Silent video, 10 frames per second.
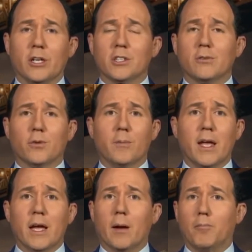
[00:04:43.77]
arrested for
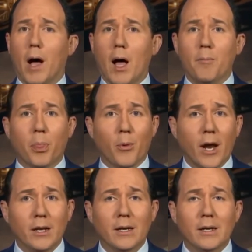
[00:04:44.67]
making a bomb
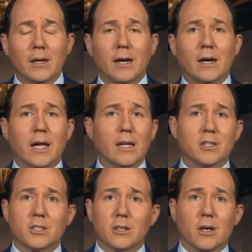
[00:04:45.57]
threat
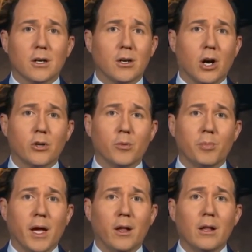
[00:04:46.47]
against Cardinal
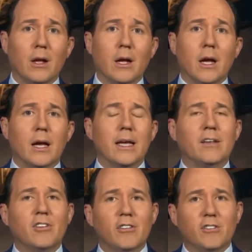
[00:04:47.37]
Pell.
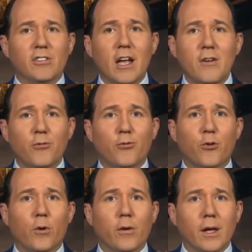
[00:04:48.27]
Is it safe
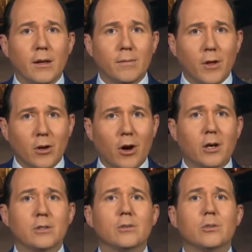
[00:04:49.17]
for the
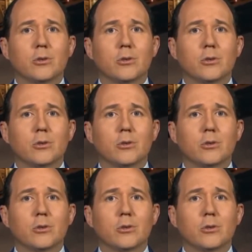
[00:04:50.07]
cardinal